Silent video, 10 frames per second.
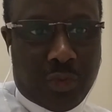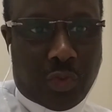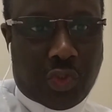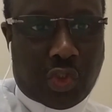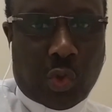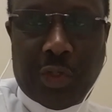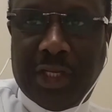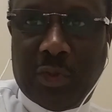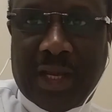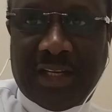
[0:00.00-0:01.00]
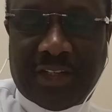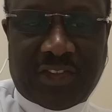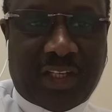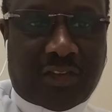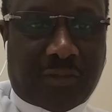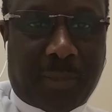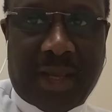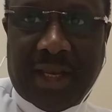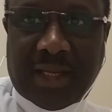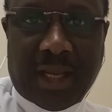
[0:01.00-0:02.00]
to show the United States of
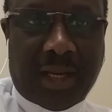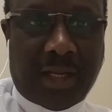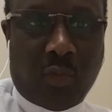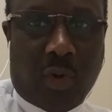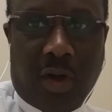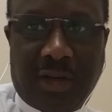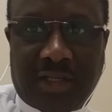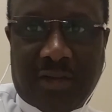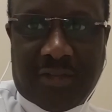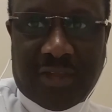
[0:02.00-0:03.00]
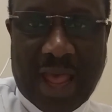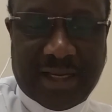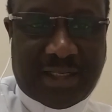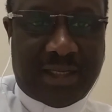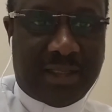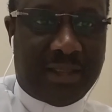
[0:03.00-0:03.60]
America and the world that